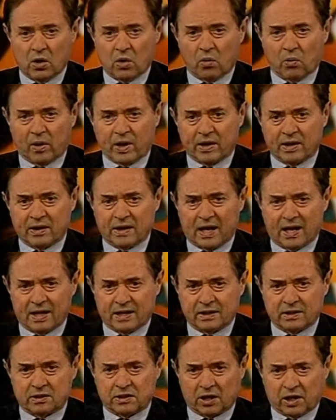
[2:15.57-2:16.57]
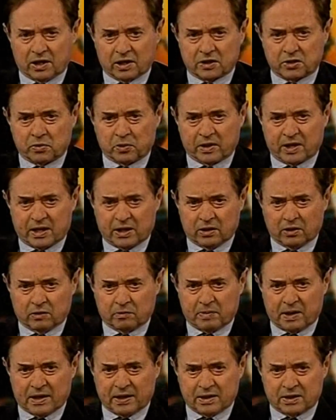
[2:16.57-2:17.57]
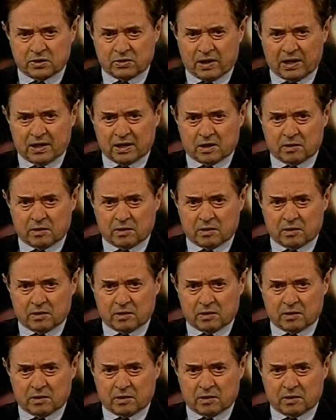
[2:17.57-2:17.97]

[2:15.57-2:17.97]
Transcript: when nine Turks were killed by Israeli